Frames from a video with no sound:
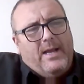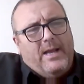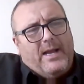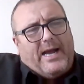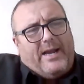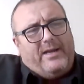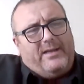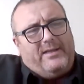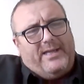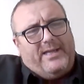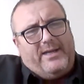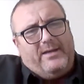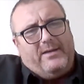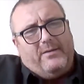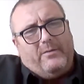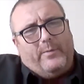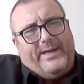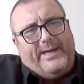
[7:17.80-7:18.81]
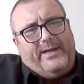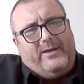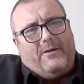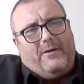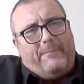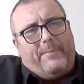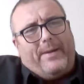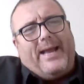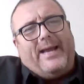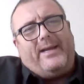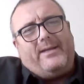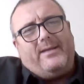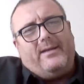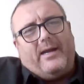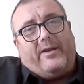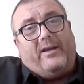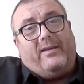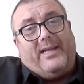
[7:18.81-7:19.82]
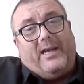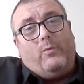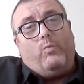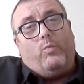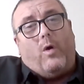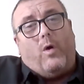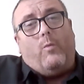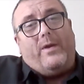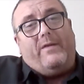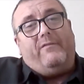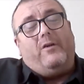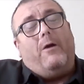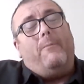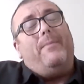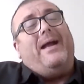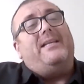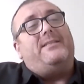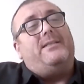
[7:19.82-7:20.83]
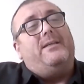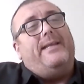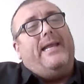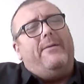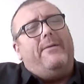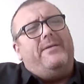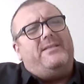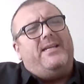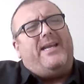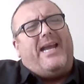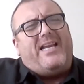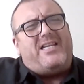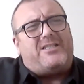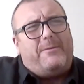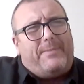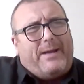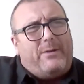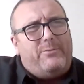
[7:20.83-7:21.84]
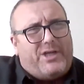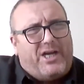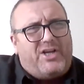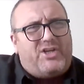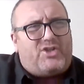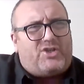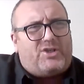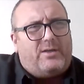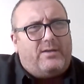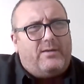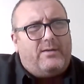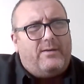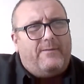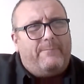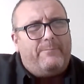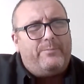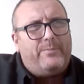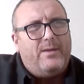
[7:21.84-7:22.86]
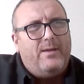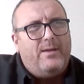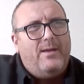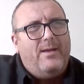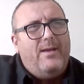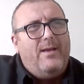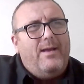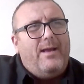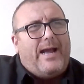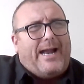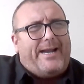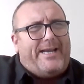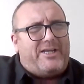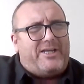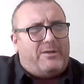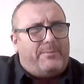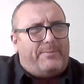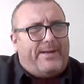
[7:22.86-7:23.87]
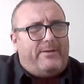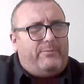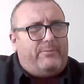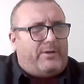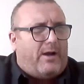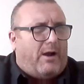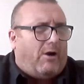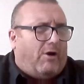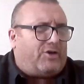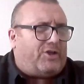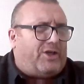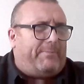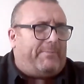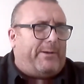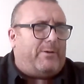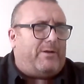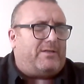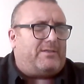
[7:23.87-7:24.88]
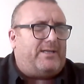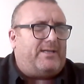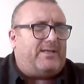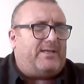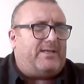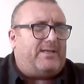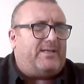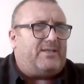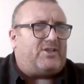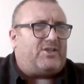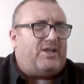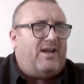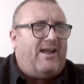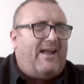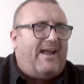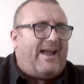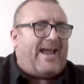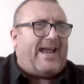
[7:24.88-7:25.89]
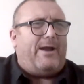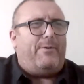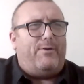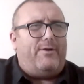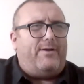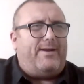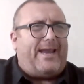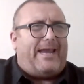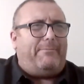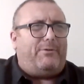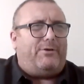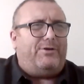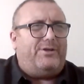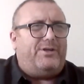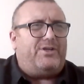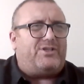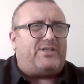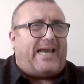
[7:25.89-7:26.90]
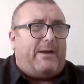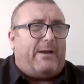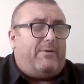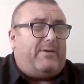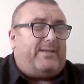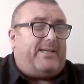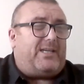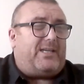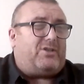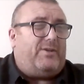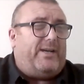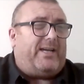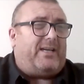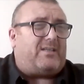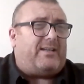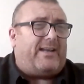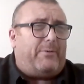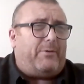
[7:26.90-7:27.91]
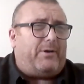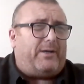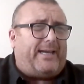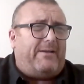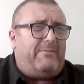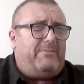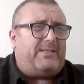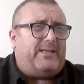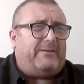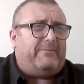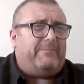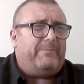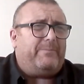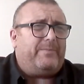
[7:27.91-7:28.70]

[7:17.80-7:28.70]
And I think we got back, and I think what we've got back to now is it's about us, and it's about our communities, our neighbourhoods, our districts, and our county.